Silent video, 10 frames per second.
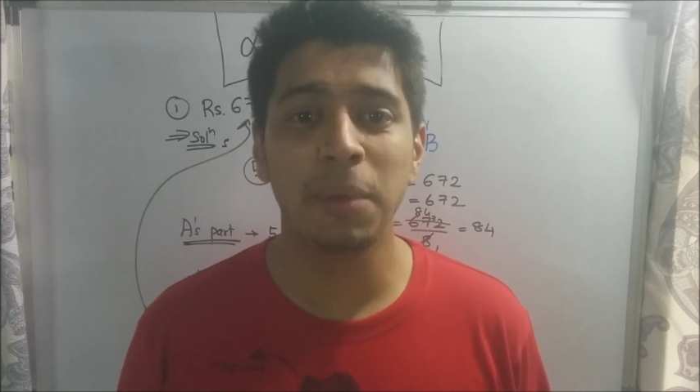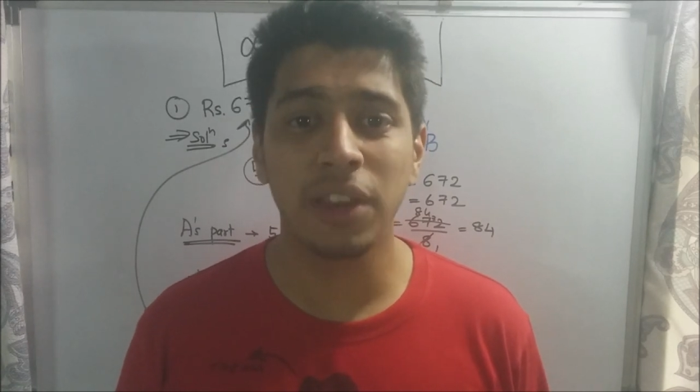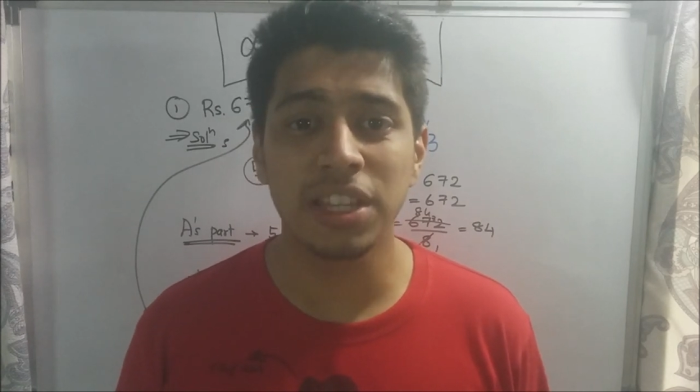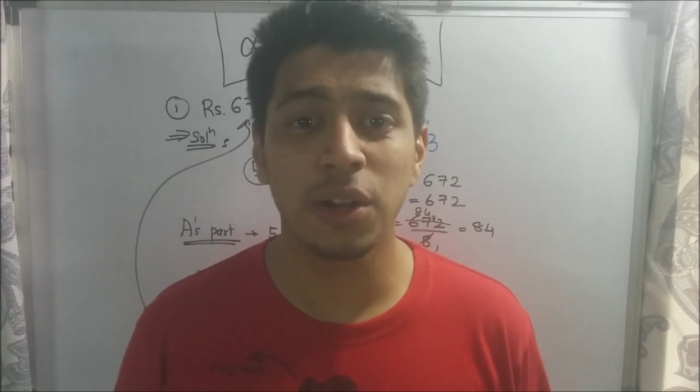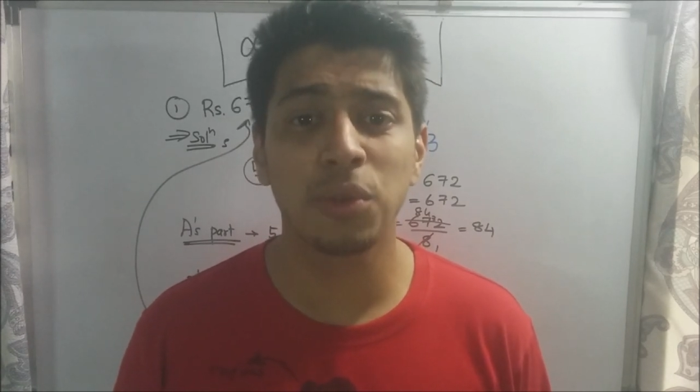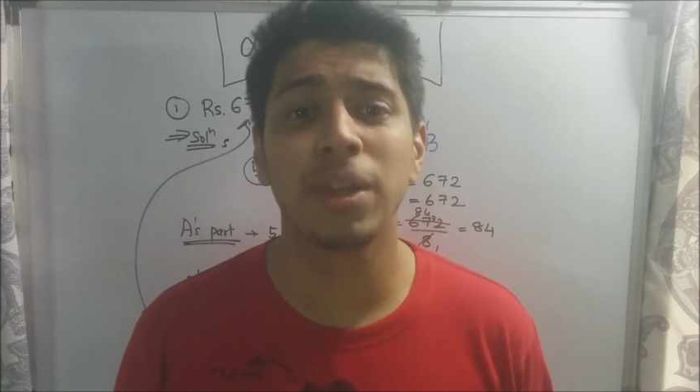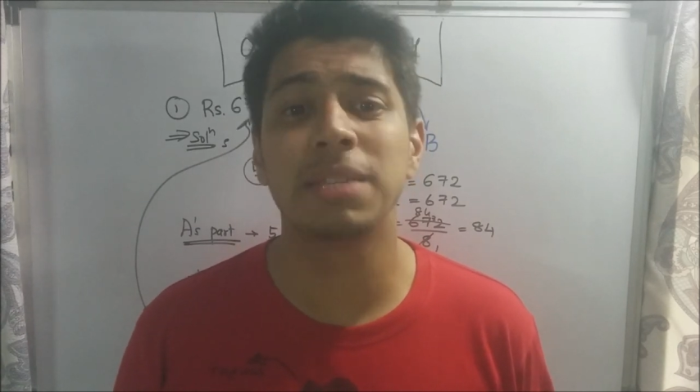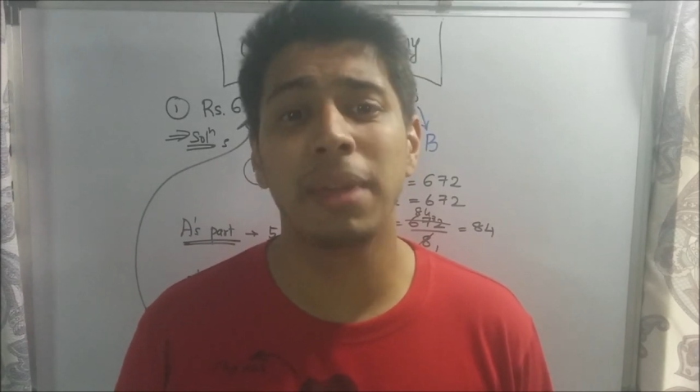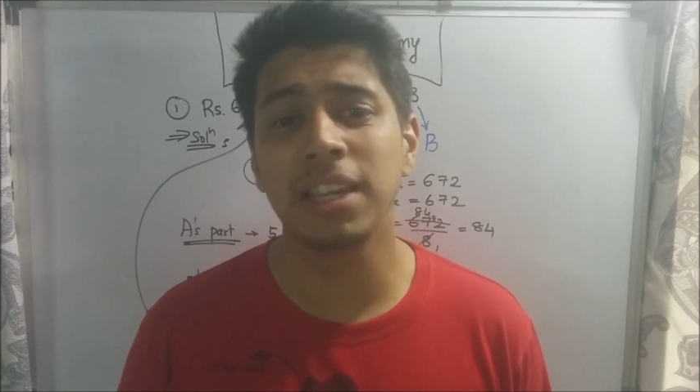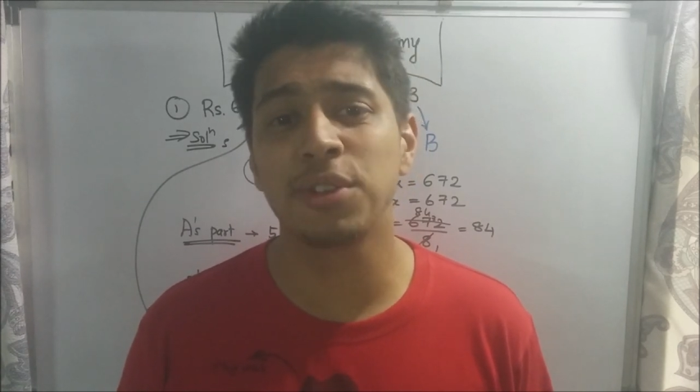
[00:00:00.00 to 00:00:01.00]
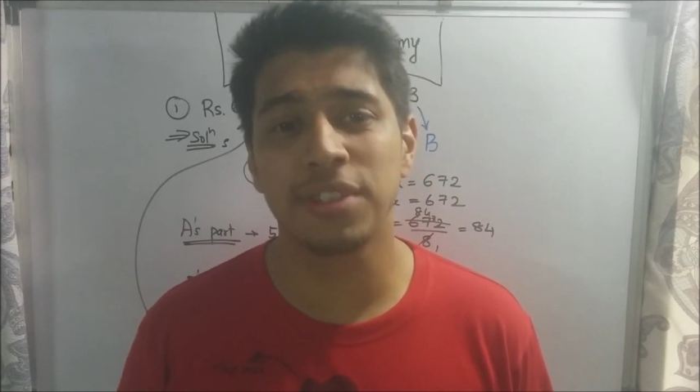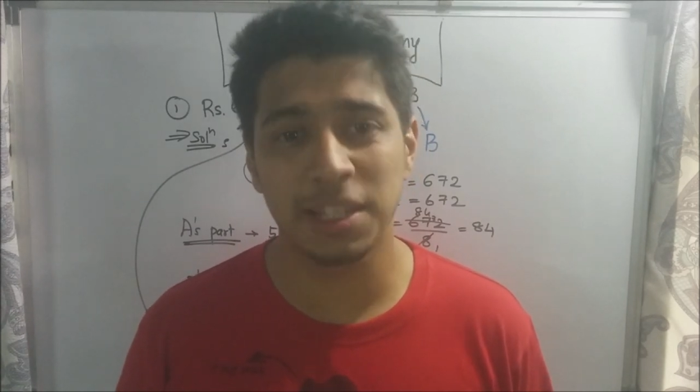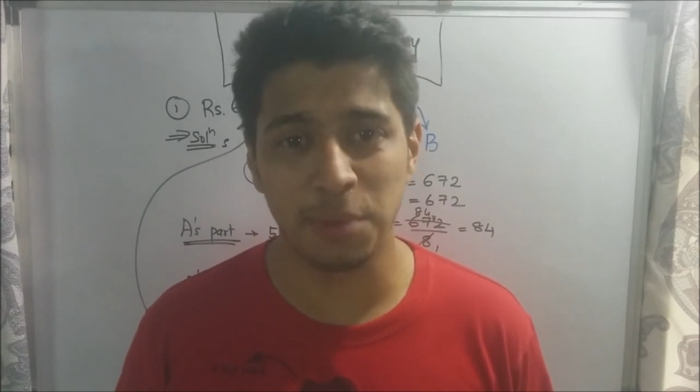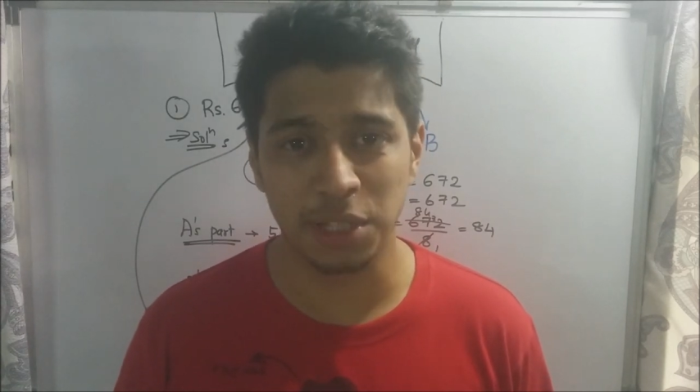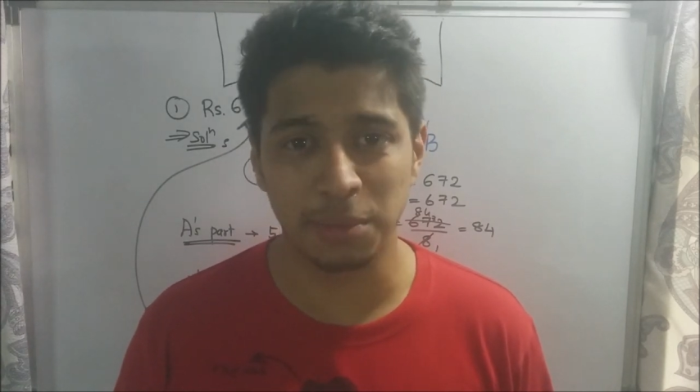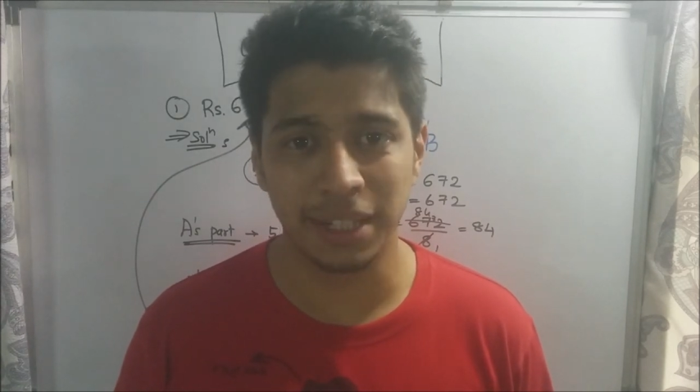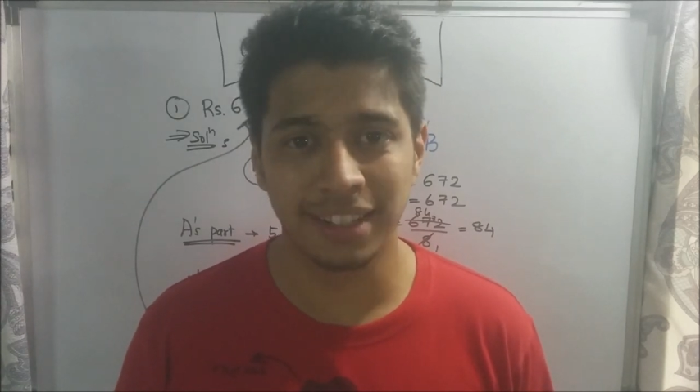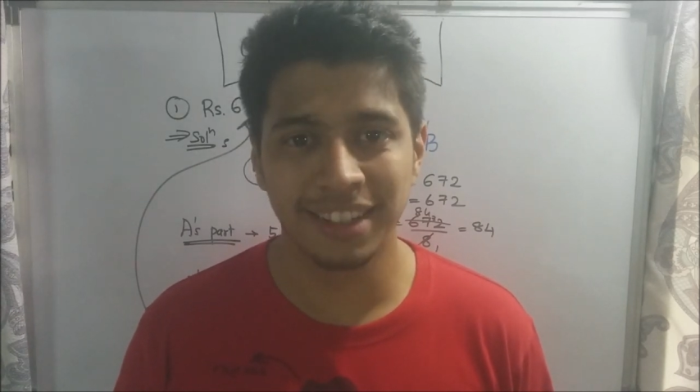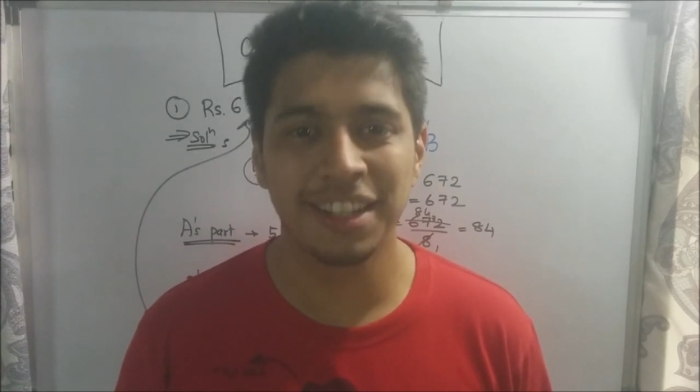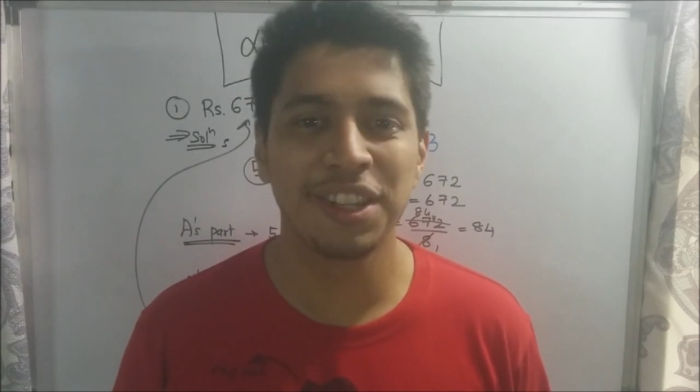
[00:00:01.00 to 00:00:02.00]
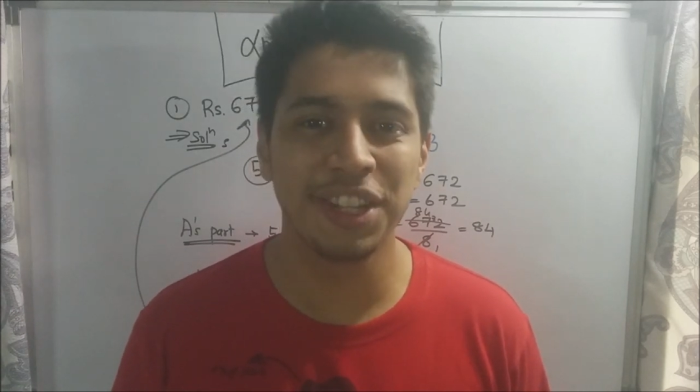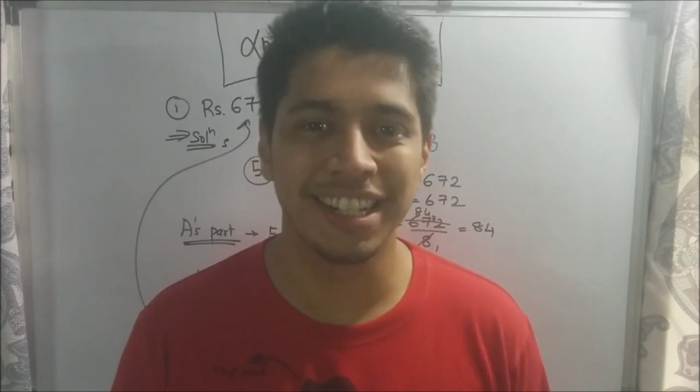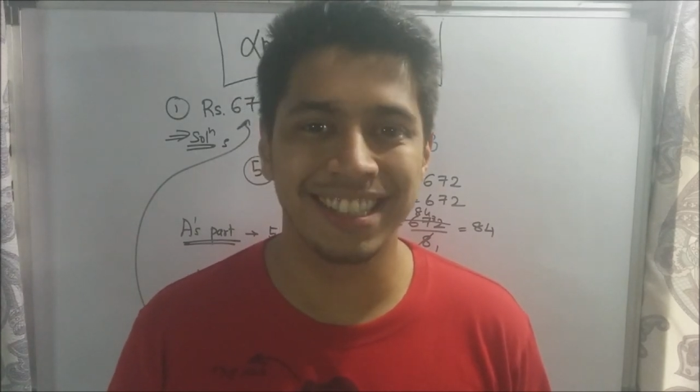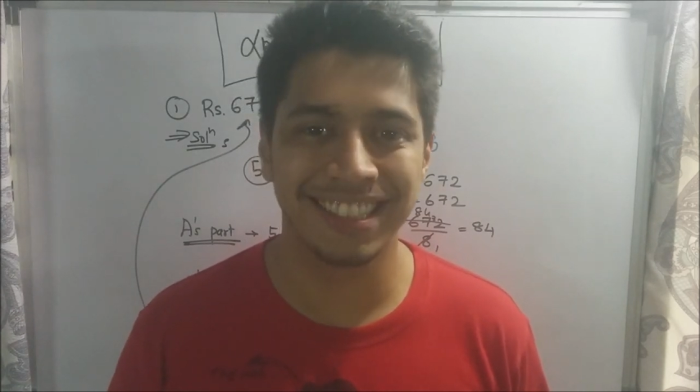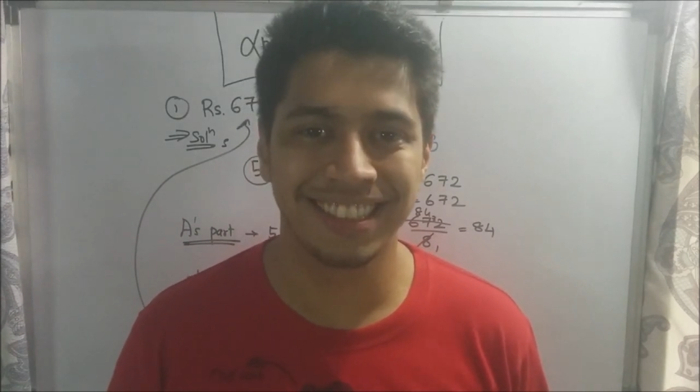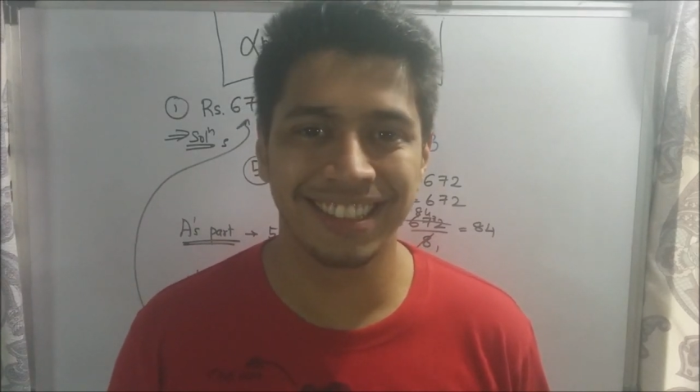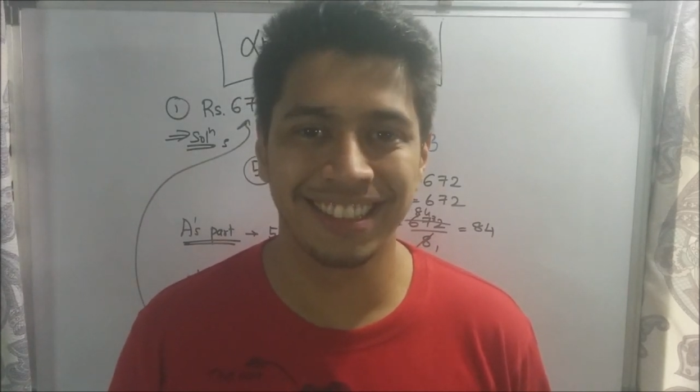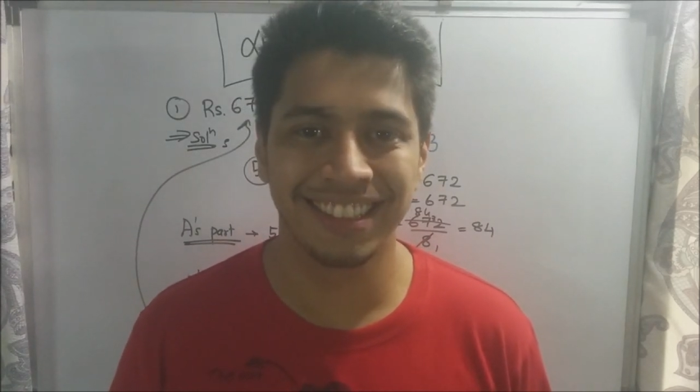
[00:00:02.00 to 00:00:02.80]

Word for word: me reach out to as many students as possible. Cheers!